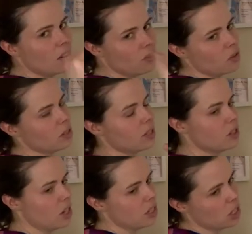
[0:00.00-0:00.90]
14,
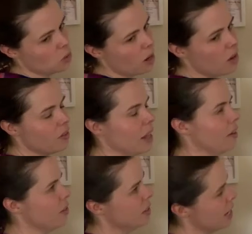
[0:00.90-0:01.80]
13, 12,
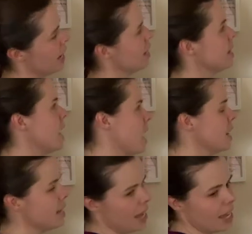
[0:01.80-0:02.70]
11, 10, 9,
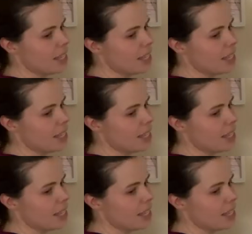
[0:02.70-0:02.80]
8,